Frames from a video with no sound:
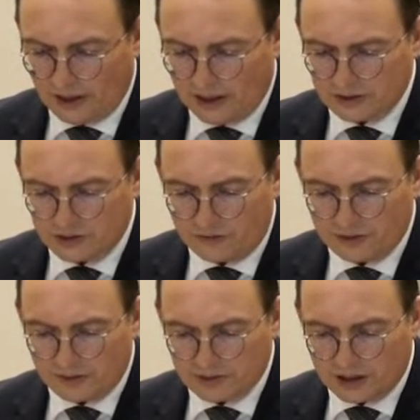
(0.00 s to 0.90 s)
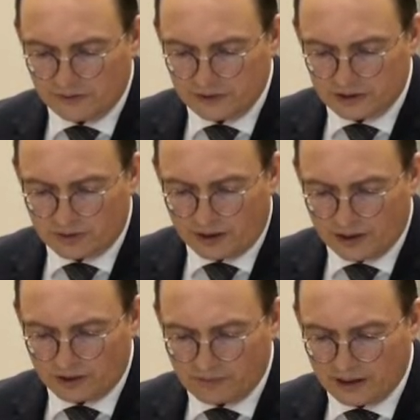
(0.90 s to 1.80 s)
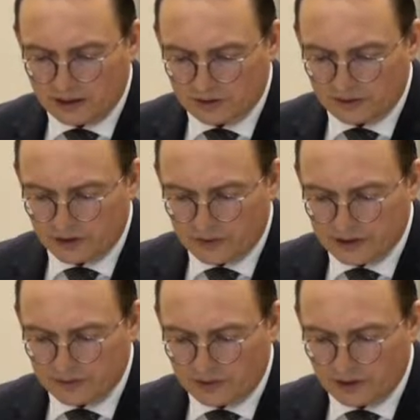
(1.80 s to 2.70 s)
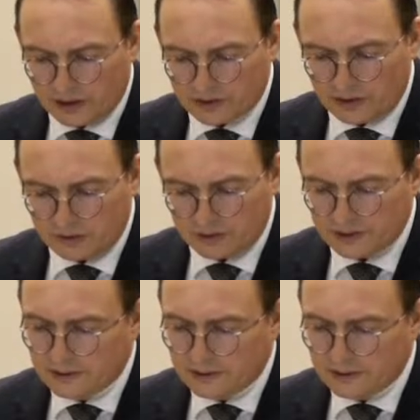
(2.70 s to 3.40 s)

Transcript: And Sovereign himself is quite a young man. He's only 21 years old.